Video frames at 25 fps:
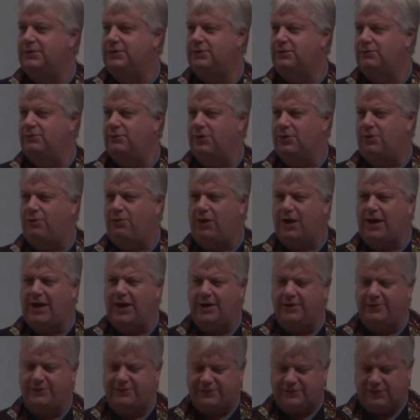
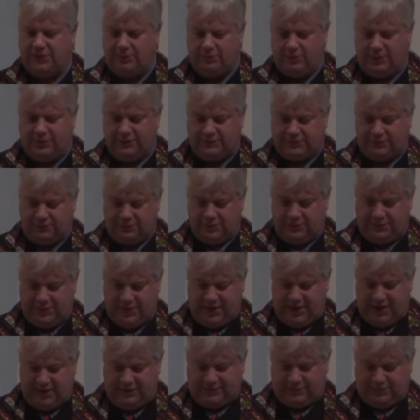requires someone to
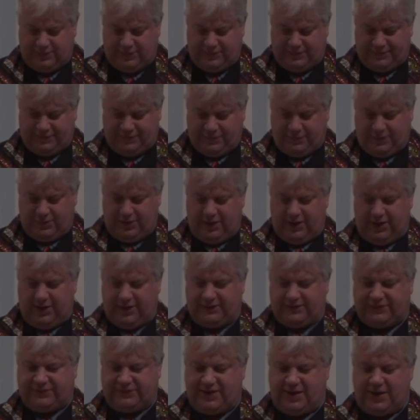repent before he
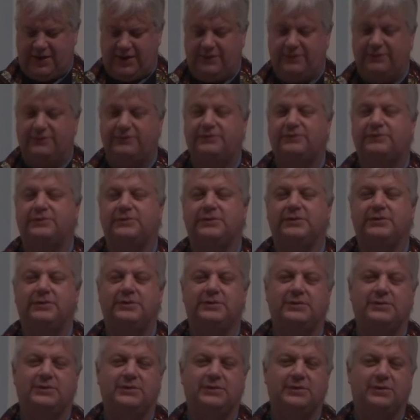extends
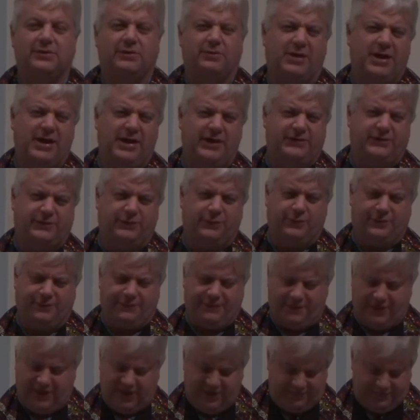grace or
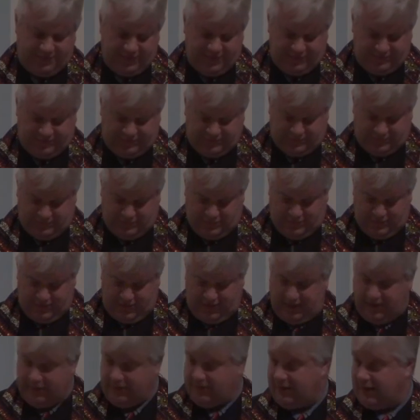forgiveness or
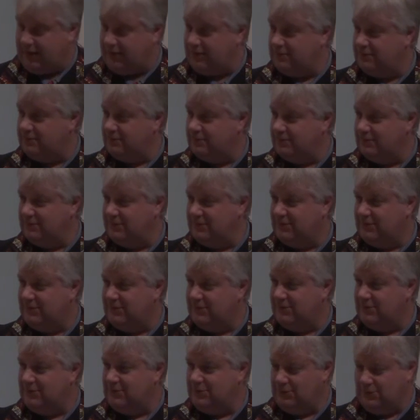healing
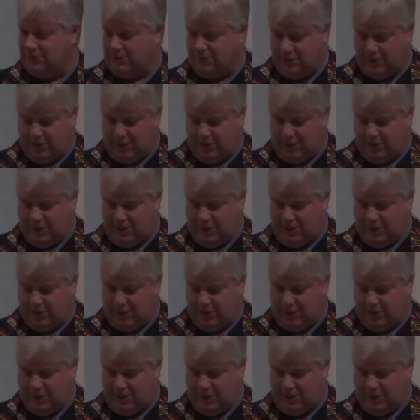or